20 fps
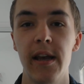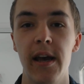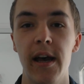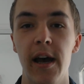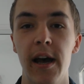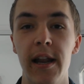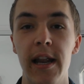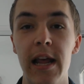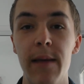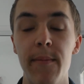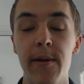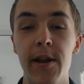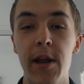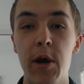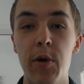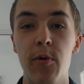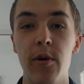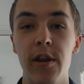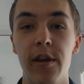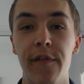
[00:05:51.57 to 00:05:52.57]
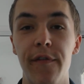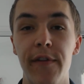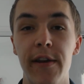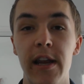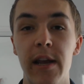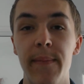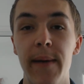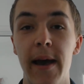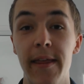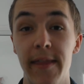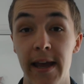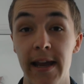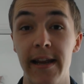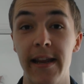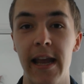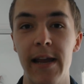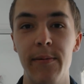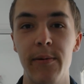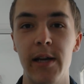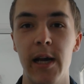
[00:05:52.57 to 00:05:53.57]
Let me know what you think about that
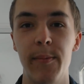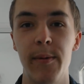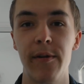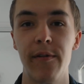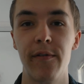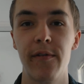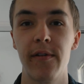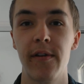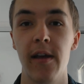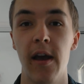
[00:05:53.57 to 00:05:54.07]
game coming